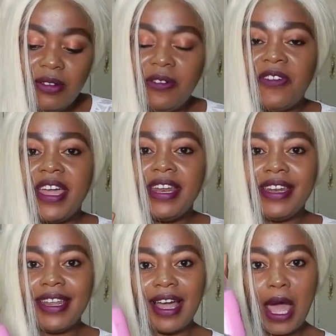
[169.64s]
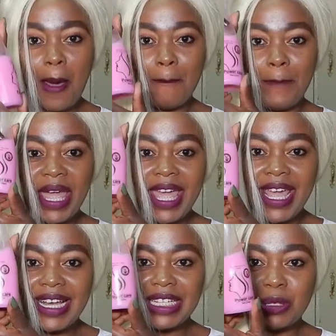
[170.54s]
You'll find a
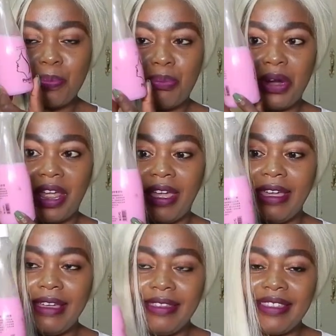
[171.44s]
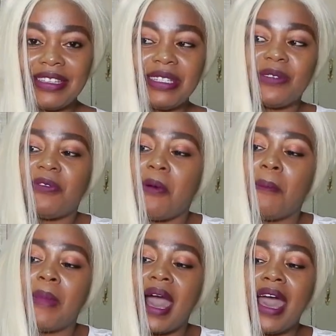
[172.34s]
pink spray. This is
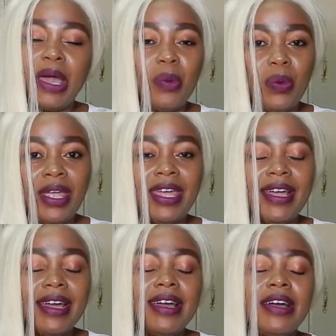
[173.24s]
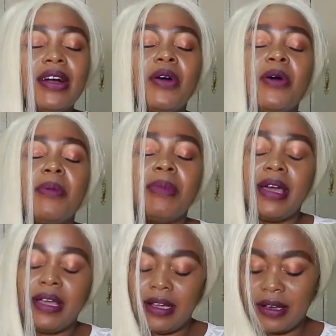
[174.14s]
for my wig. Oh
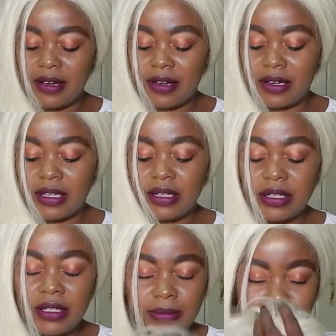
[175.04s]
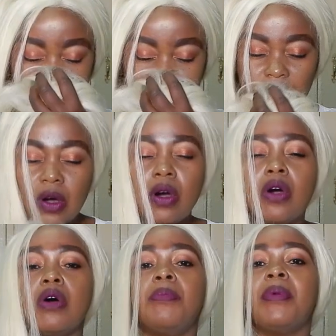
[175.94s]
my god.
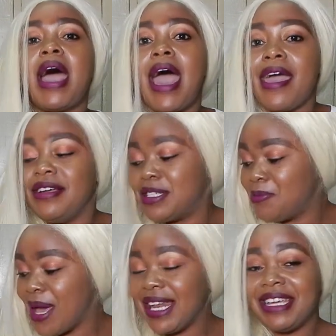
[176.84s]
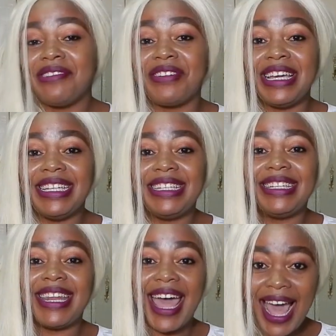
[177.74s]
Oh my, it's smelling
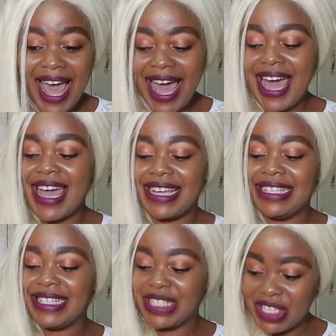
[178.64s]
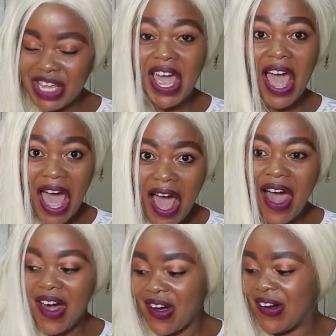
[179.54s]
really nice.
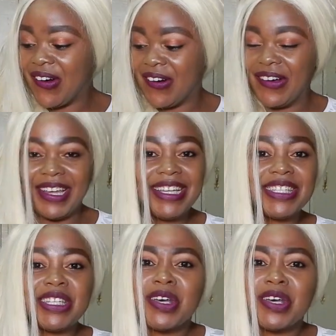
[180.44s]
Yo, it's